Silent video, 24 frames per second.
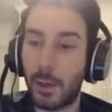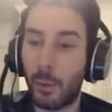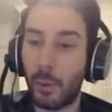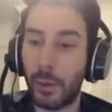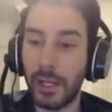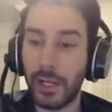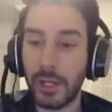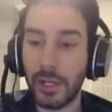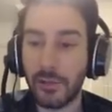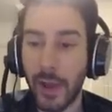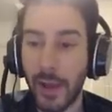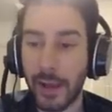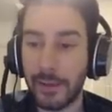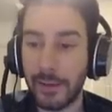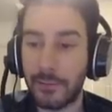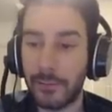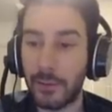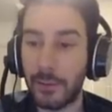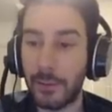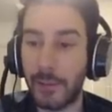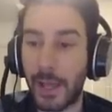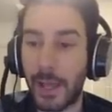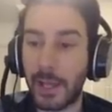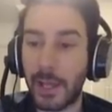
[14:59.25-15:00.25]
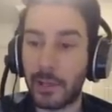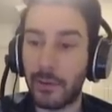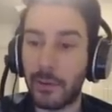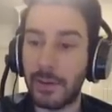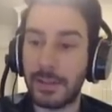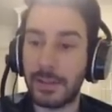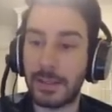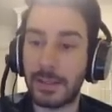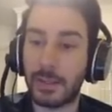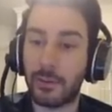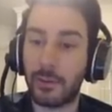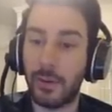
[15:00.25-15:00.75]
When in Dragon form,
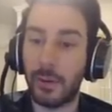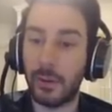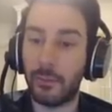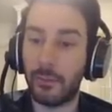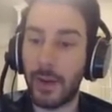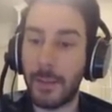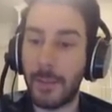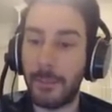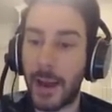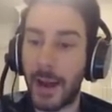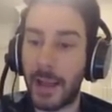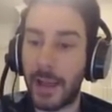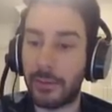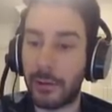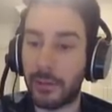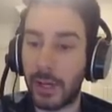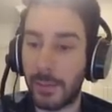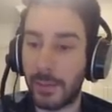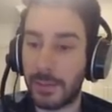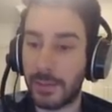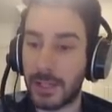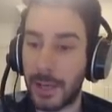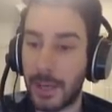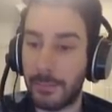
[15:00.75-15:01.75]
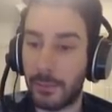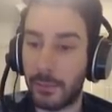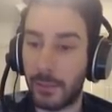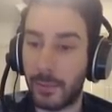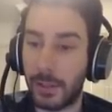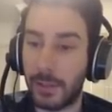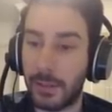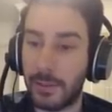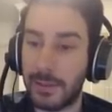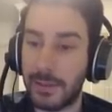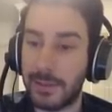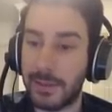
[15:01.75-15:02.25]
increases crit rate by 30%, but
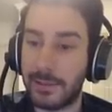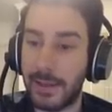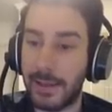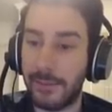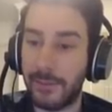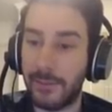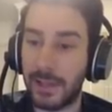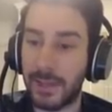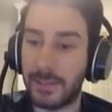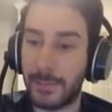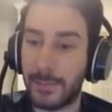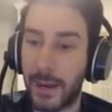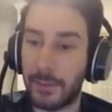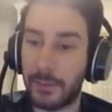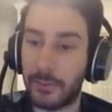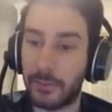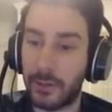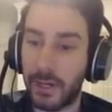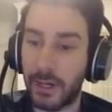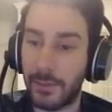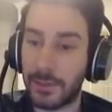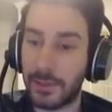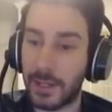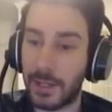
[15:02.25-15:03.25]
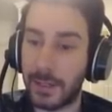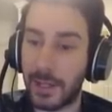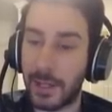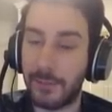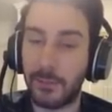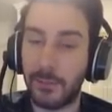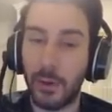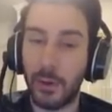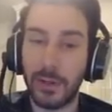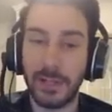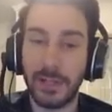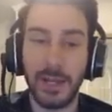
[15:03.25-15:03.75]
reduces defense by 30%. Now,
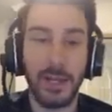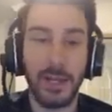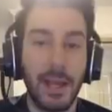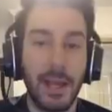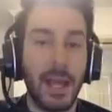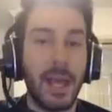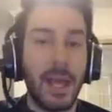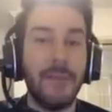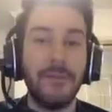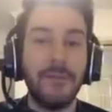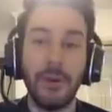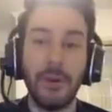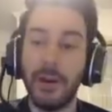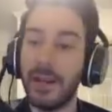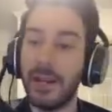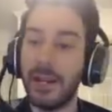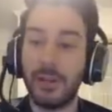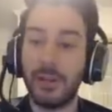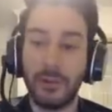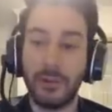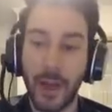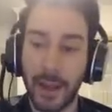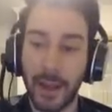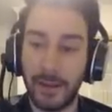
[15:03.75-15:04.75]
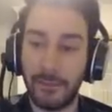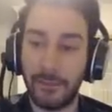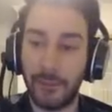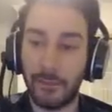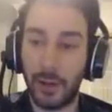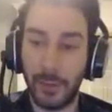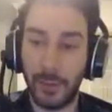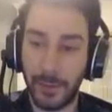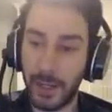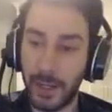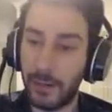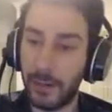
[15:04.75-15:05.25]
of course, if you're already in Dragon
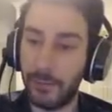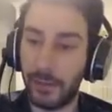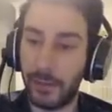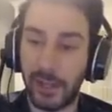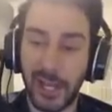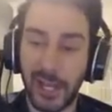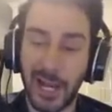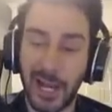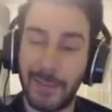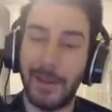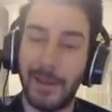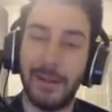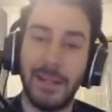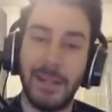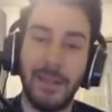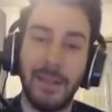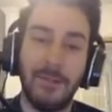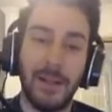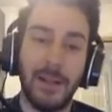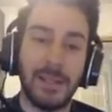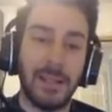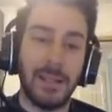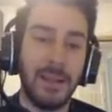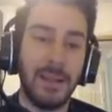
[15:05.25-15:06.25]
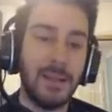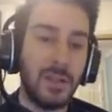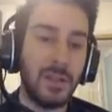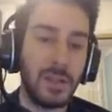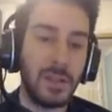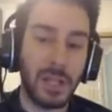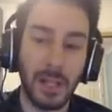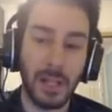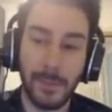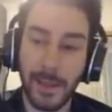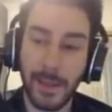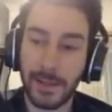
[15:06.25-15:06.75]
form, you don't really care about defense. It is
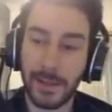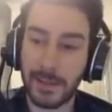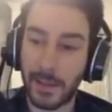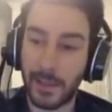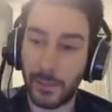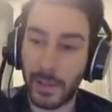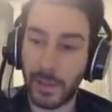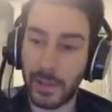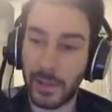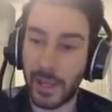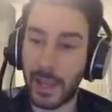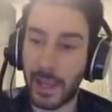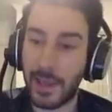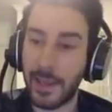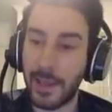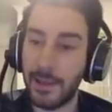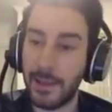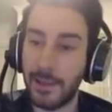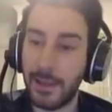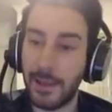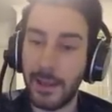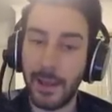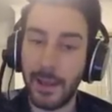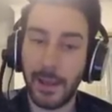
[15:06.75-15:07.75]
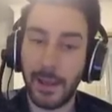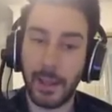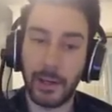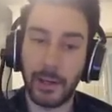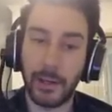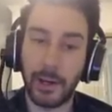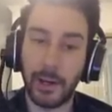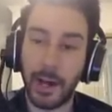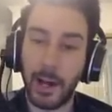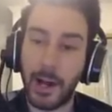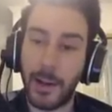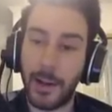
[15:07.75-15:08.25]
just going to make it so that when you get hit,
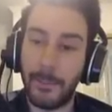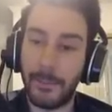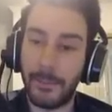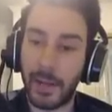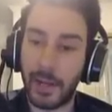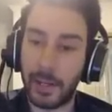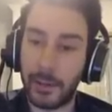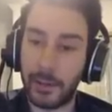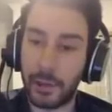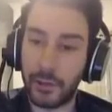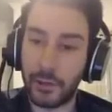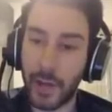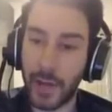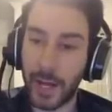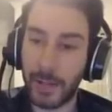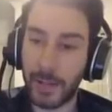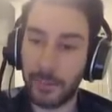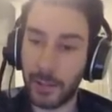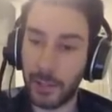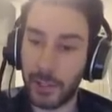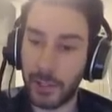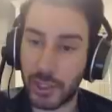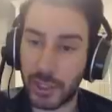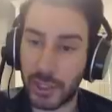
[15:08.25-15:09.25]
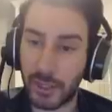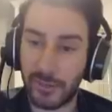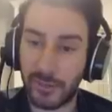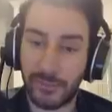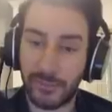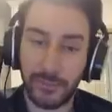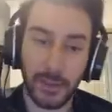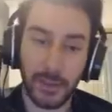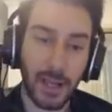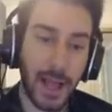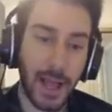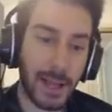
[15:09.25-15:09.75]
your Dragon bar is just going to
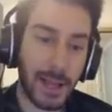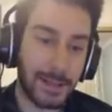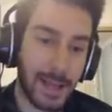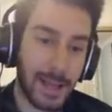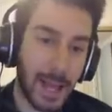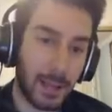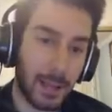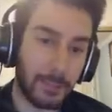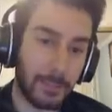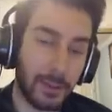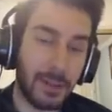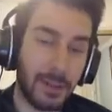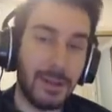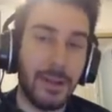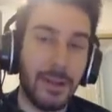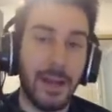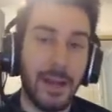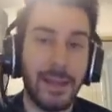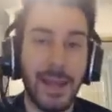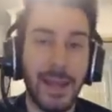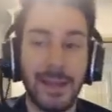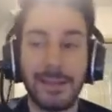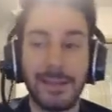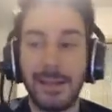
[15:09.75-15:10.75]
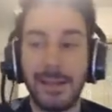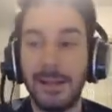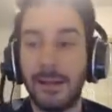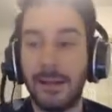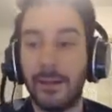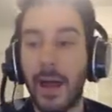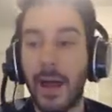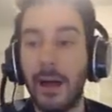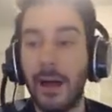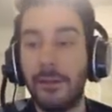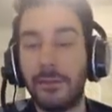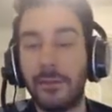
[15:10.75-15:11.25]
fly down. But again, it's going to
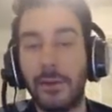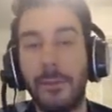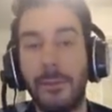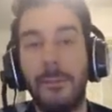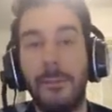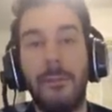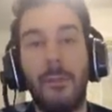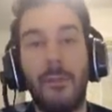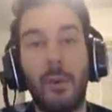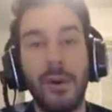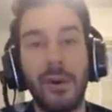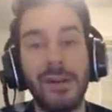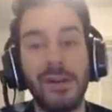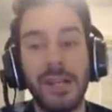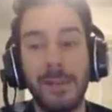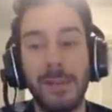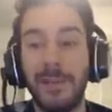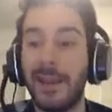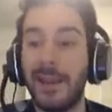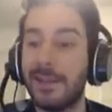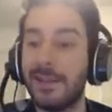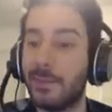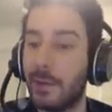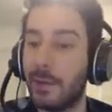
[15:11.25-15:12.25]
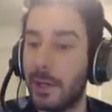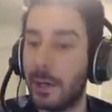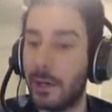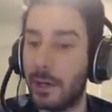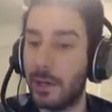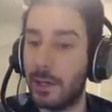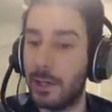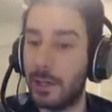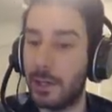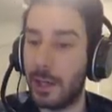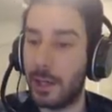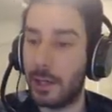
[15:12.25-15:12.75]
allow for more DPS when you're
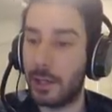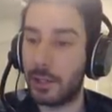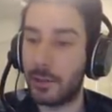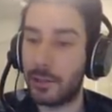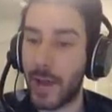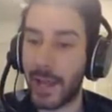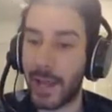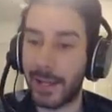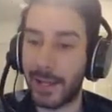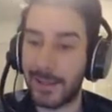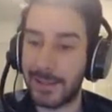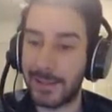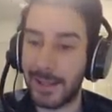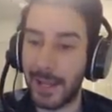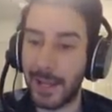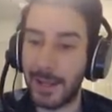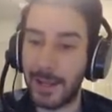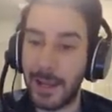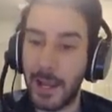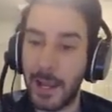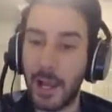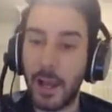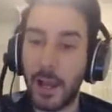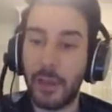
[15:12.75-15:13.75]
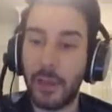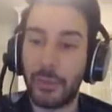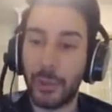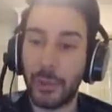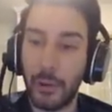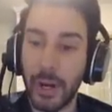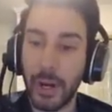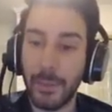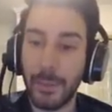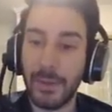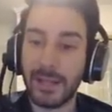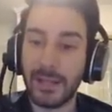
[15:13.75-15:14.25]
in Dragon. Because again,
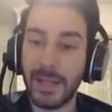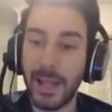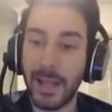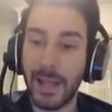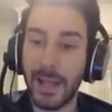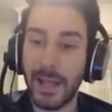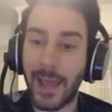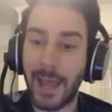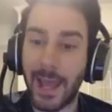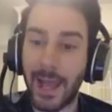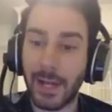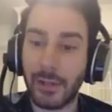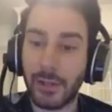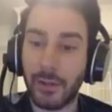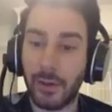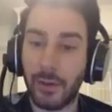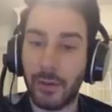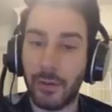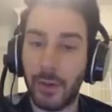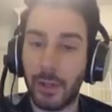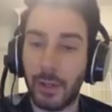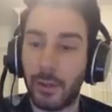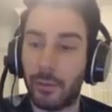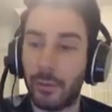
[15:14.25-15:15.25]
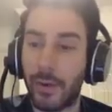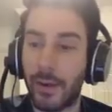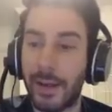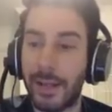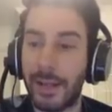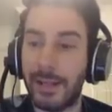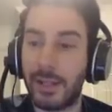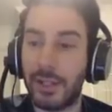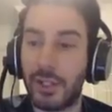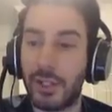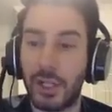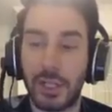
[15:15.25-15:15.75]
30% extra critical rate
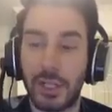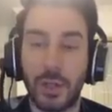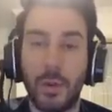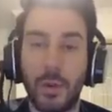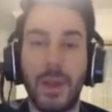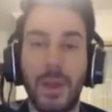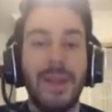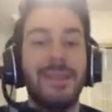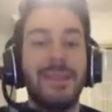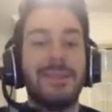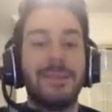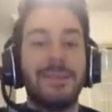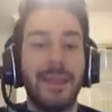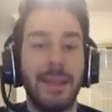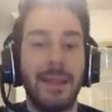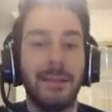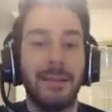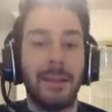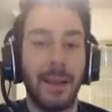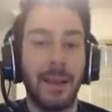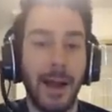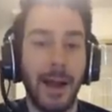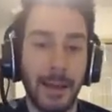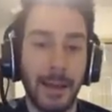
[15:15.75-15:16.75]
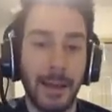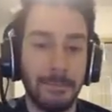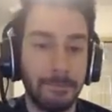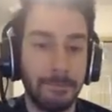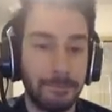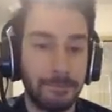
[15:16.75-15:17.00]
is just insanely high.